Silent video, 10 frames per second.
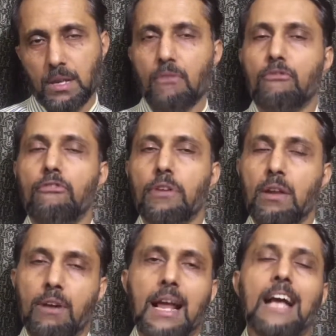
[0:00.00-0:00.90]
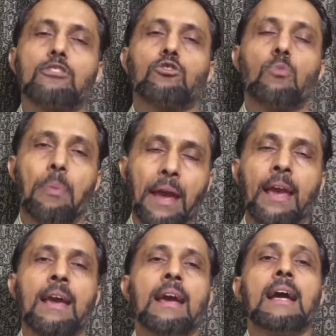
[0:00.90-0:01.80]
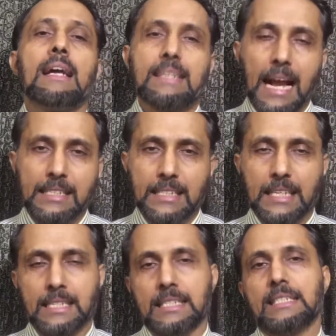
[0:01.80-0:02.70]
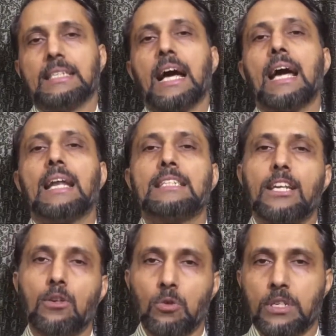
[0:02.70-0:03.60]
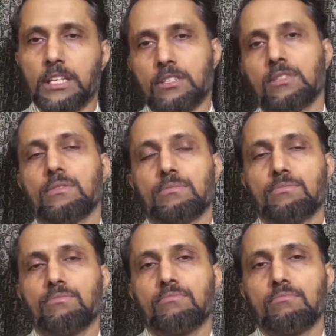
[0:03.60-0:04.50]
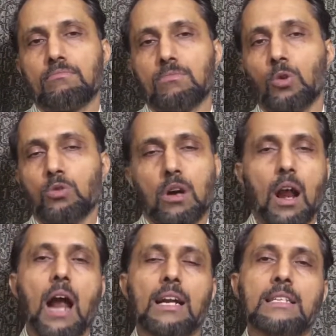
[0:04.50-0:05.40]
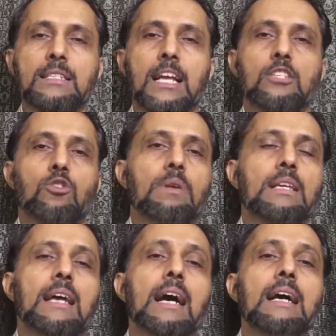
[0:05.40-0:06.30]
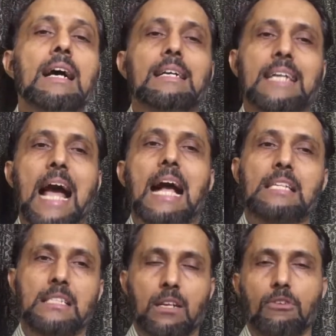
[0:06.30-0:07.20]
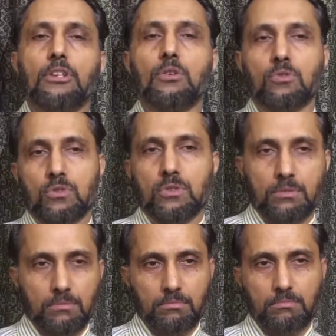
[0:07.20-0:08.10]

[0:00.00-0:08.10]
Everyone has to pay taxes and other duties. Those are all considered as to be the tax revenues.